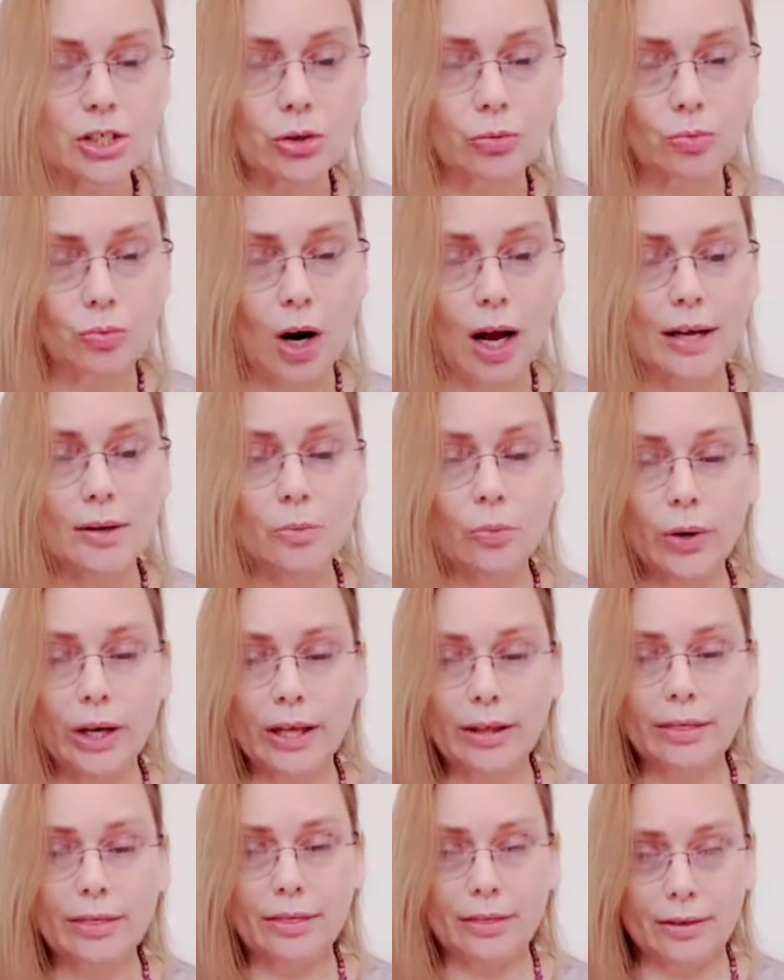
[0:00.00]
to write
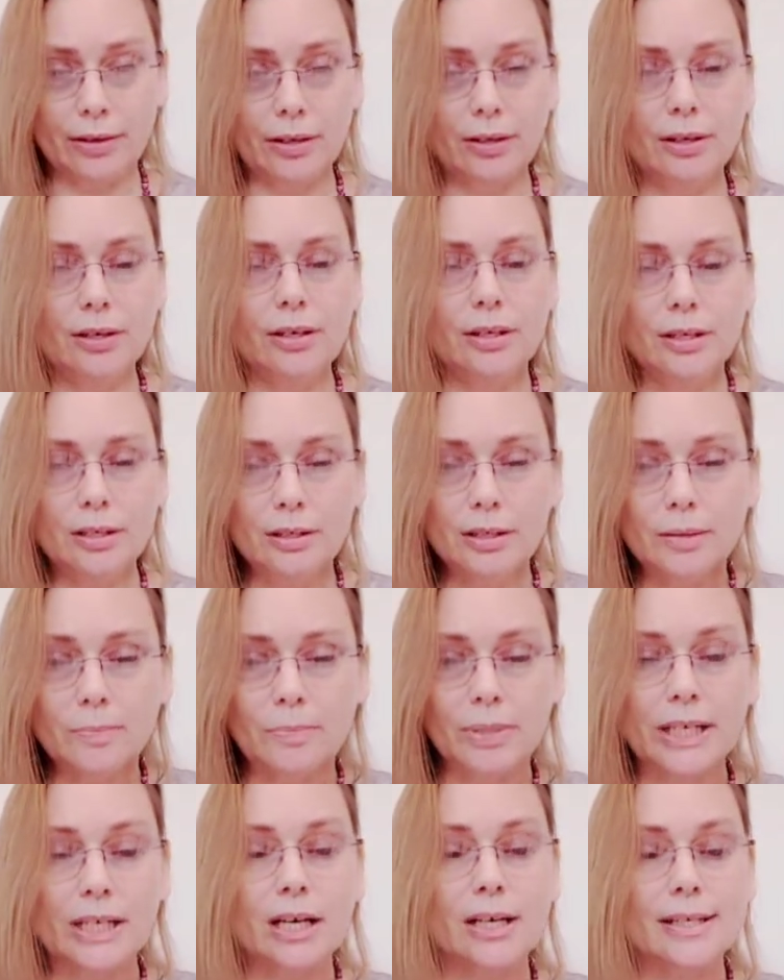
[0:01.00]
with?
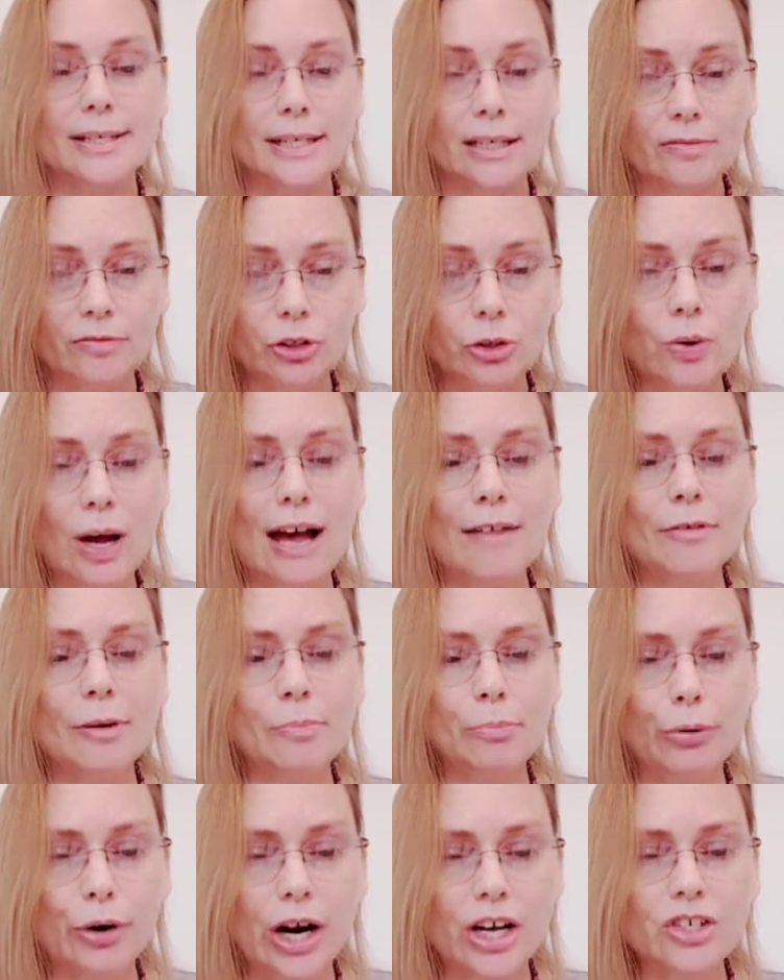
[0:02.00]
Because if you have
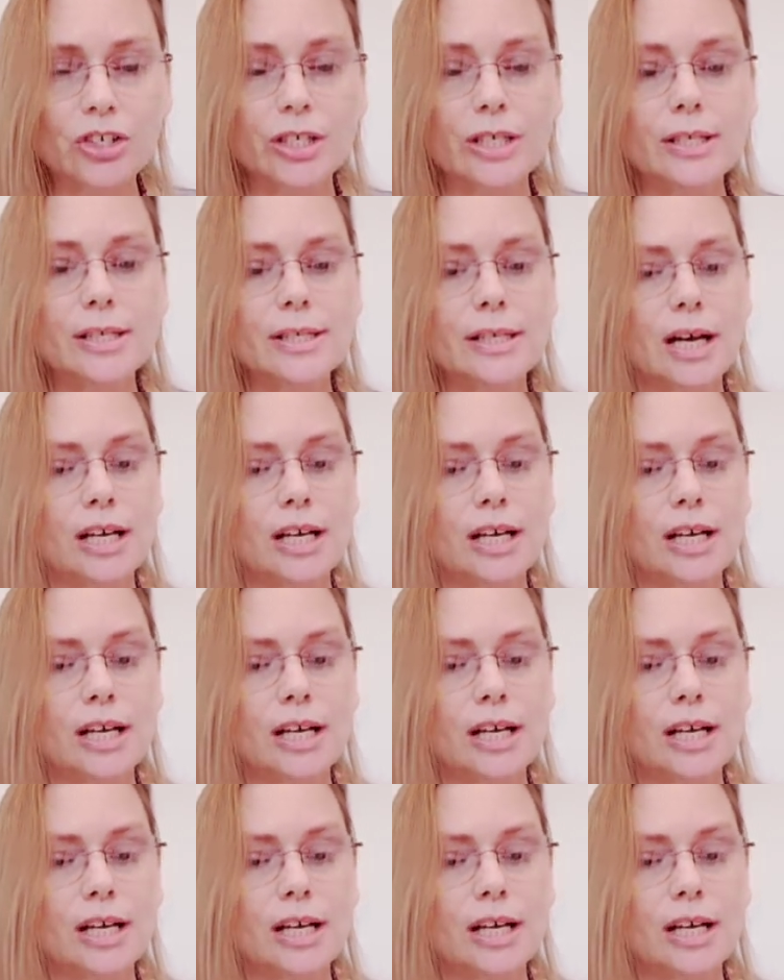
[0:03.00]
impressions,